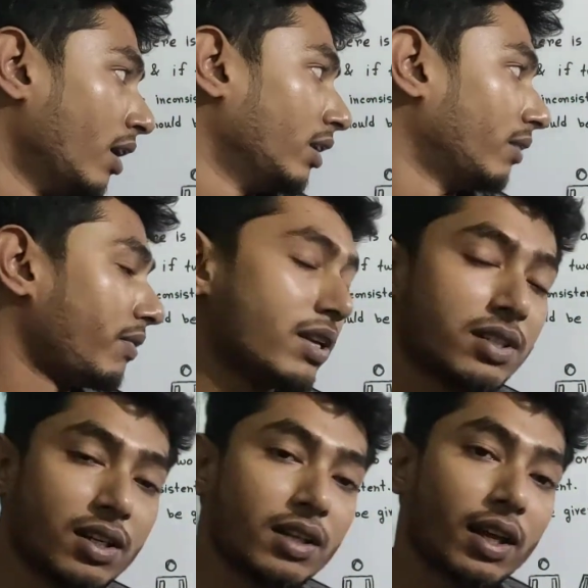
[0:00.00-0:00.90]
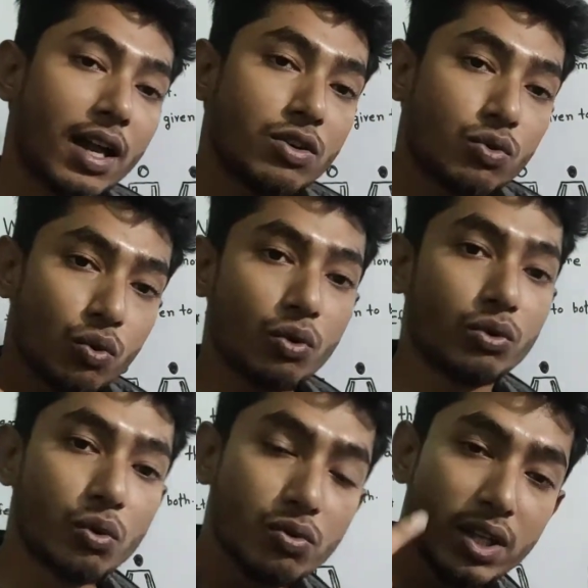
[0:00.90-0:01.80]
the President can do
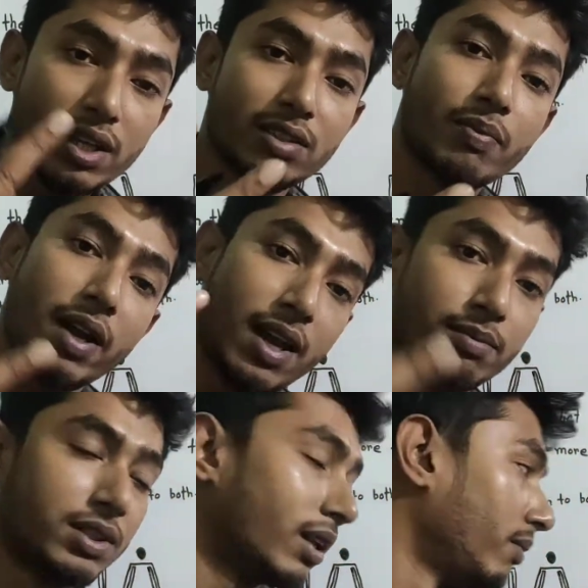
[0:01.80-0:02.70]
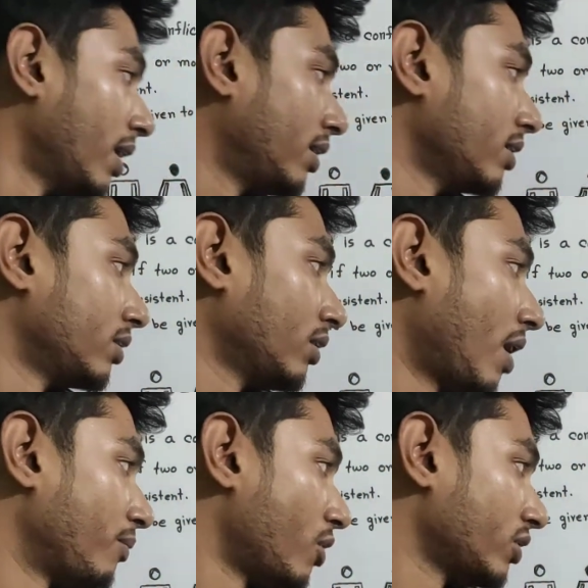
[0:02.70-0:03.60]
two things by himself, that is
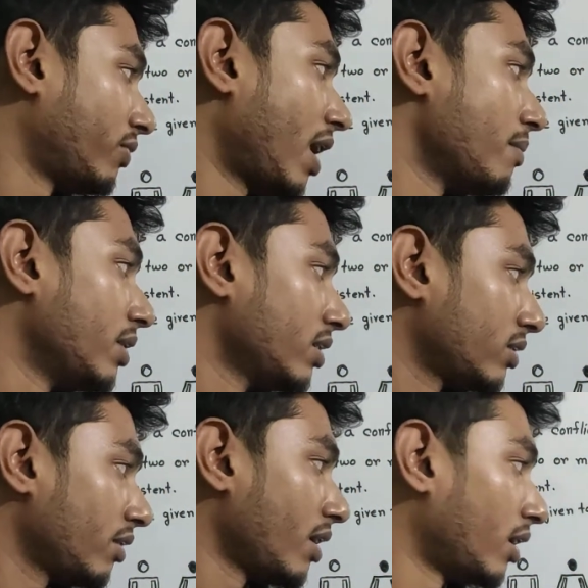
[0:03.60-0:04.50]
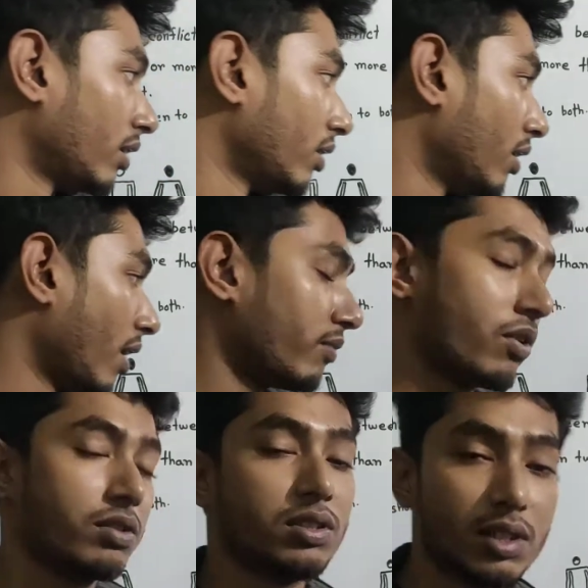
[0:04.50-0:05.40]
appoints Prime Minister and
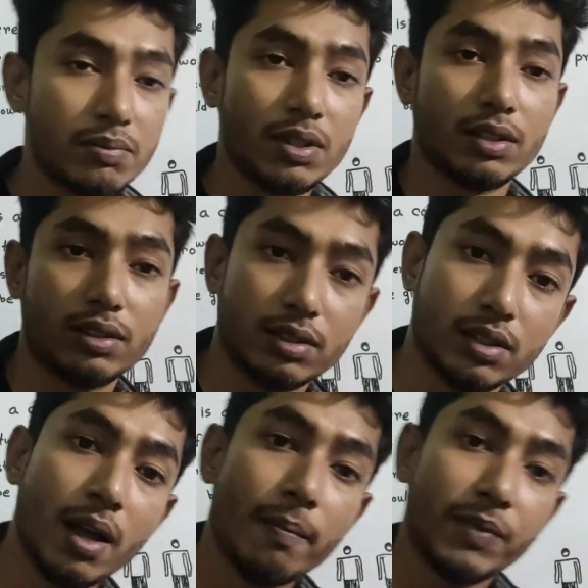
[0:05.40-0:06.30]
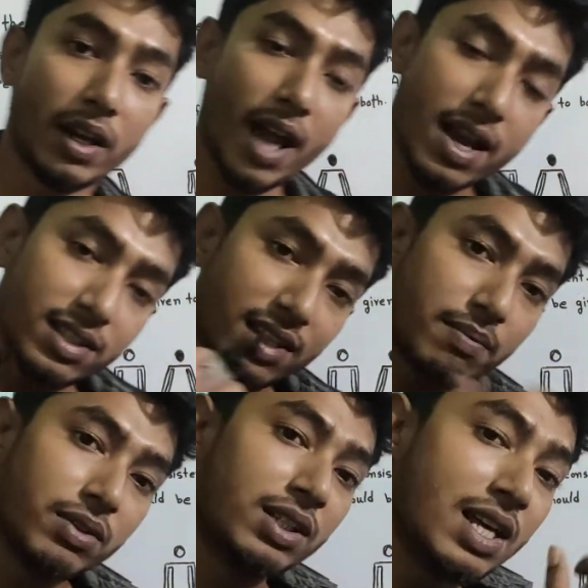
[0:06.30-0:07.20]
appoints Chief Justice. And
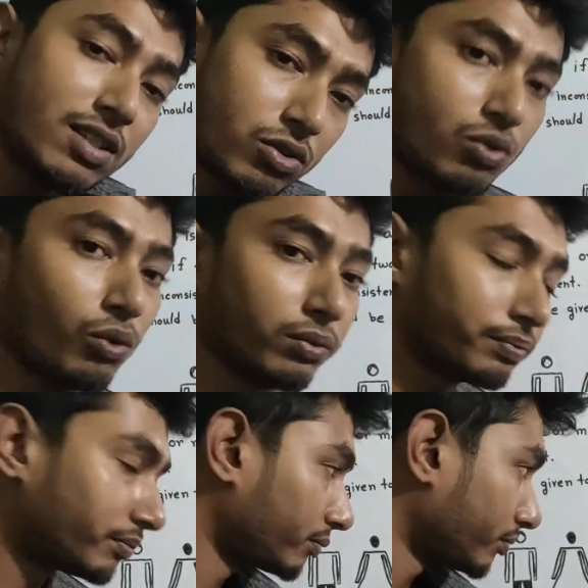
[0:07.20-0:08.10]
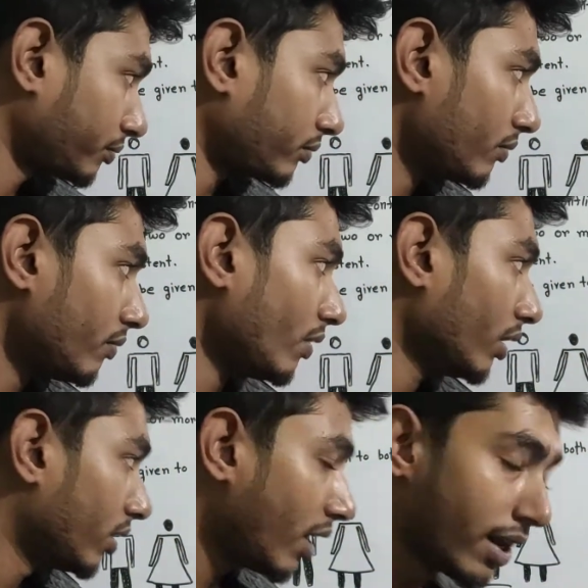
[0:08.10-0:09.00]
except these two
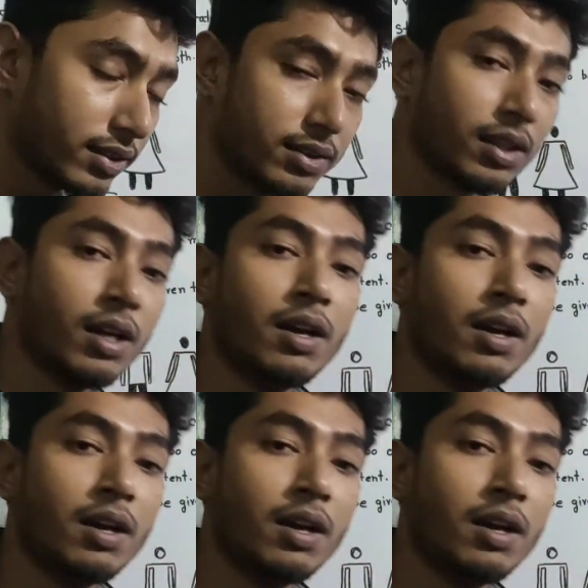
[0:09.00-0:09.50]
things,